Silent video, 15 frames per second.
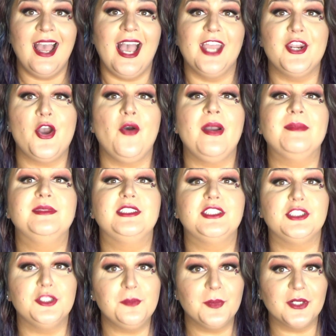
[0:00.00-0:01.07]
I know I'm
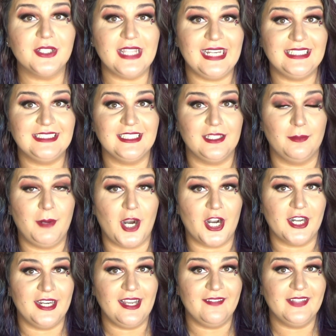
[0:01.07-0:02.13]
super late to the
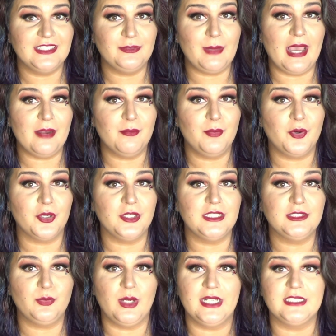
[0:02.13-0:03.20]
party on this matte and
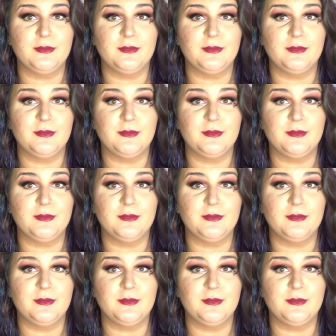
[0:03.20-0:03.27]
poreless one.